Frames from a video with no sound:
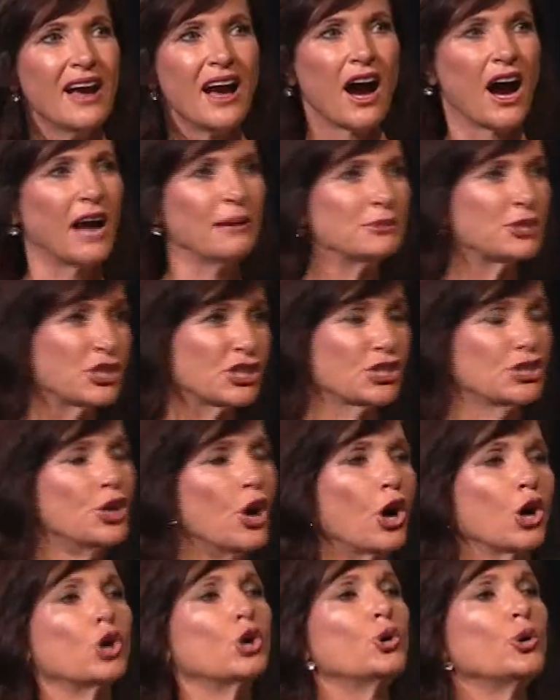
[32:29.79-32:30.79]
I'm just
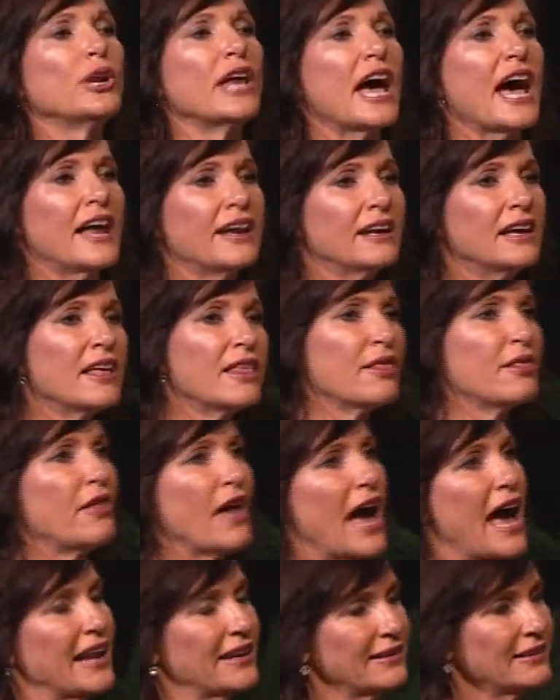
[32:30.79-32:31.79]
not good at
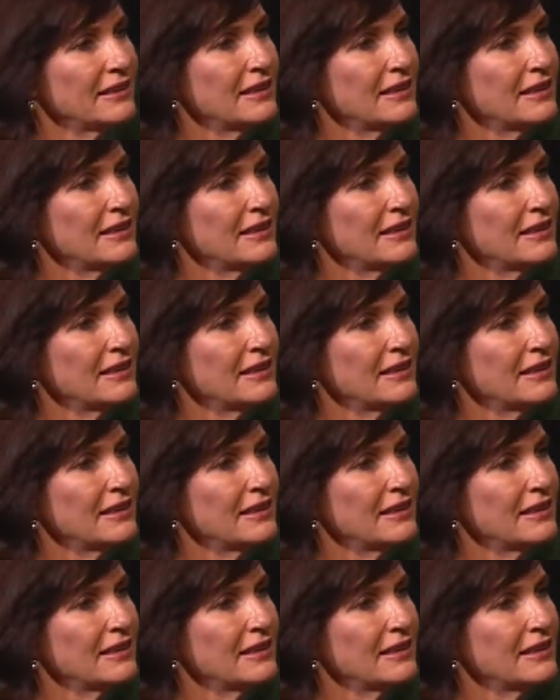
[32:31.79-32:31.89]
that.